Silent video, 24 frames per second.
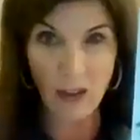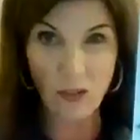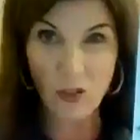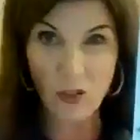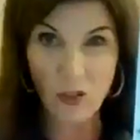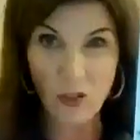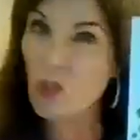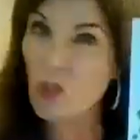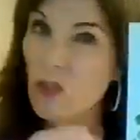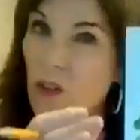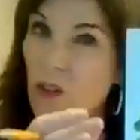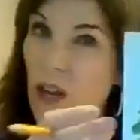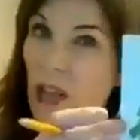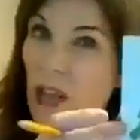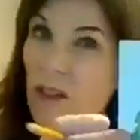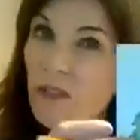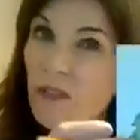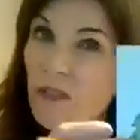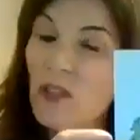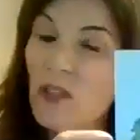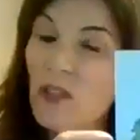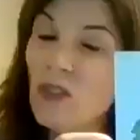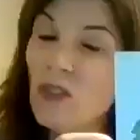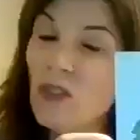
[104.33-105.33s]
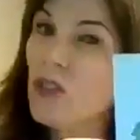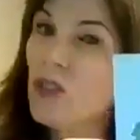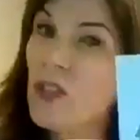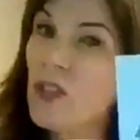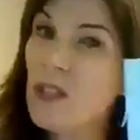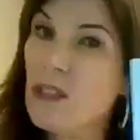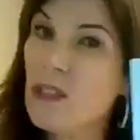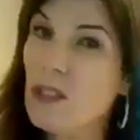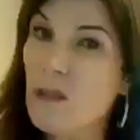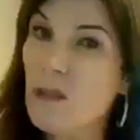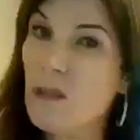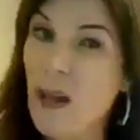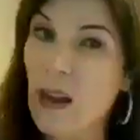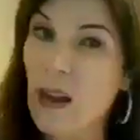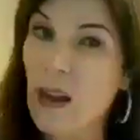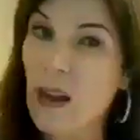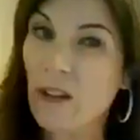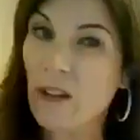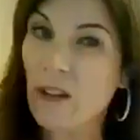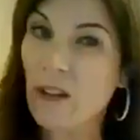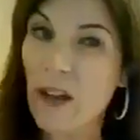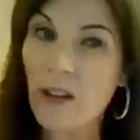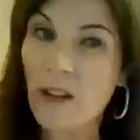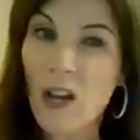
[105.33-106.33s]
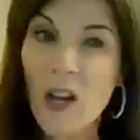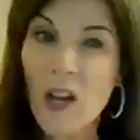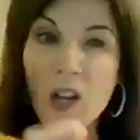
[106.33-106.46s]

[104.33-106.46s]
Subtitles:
So you don't have to do trees in the background.